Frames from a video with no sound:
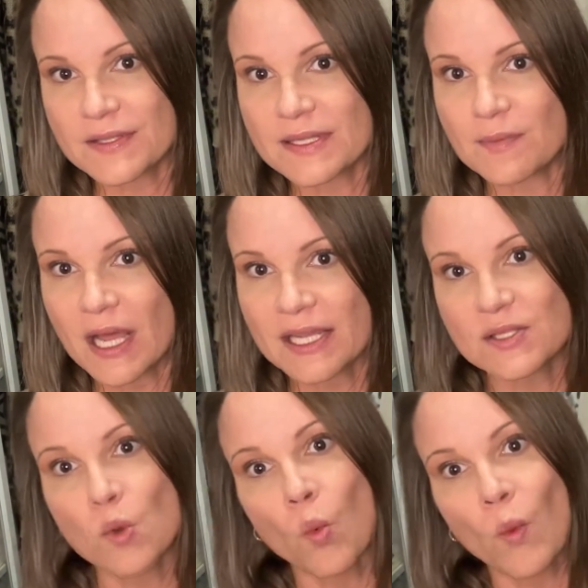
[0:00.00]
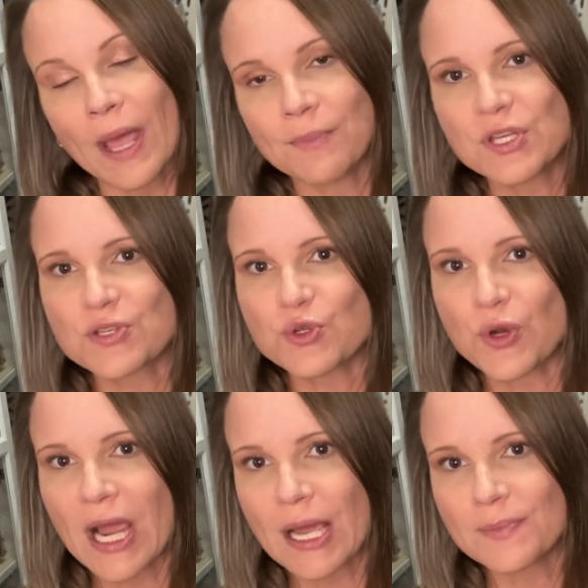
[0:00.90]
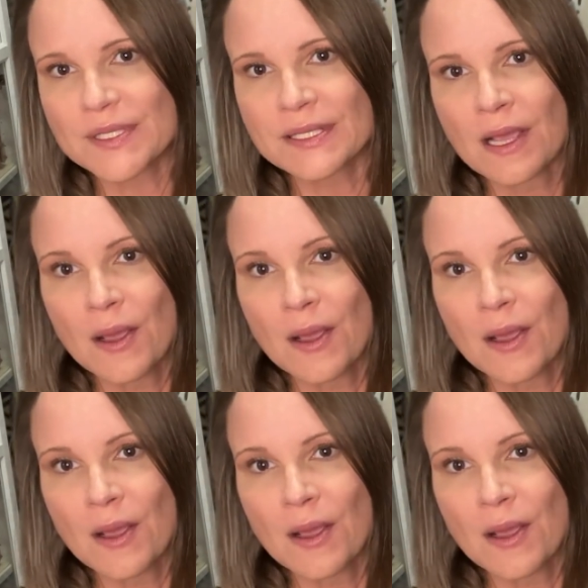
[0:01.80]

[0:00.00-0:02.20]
some nice webbed straps